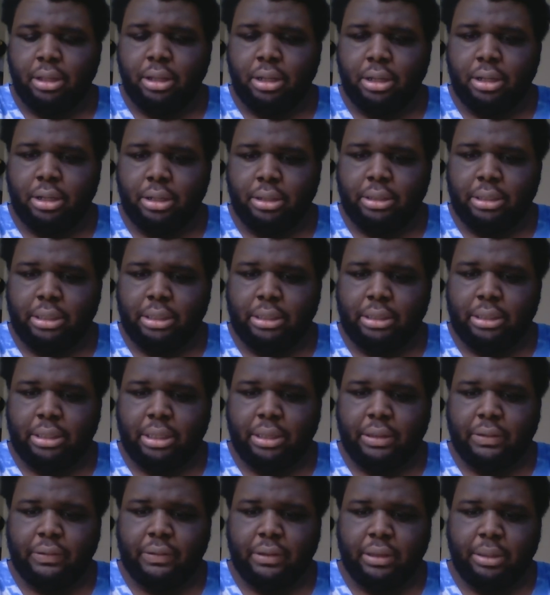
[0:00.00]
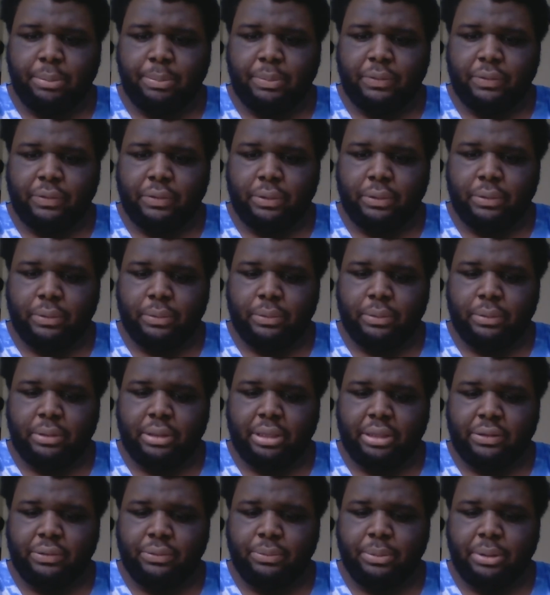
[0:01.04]
on the next episode
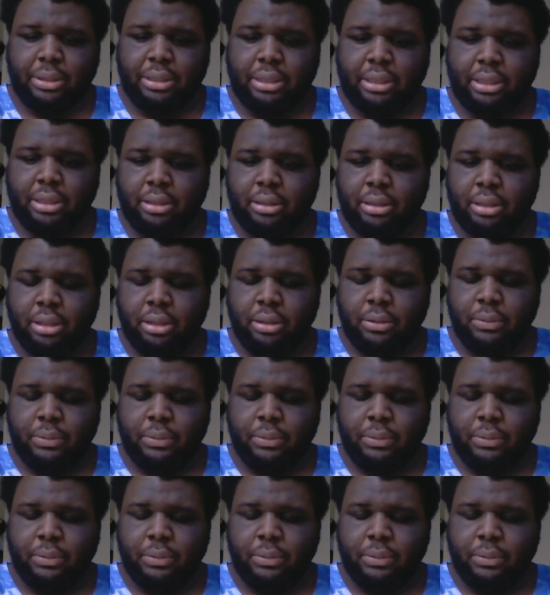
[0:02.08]
next weekend,